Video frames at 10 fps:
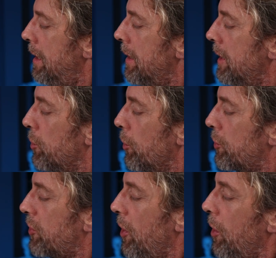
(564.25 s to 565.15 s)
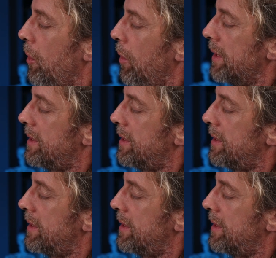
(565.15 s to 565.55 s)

there's also a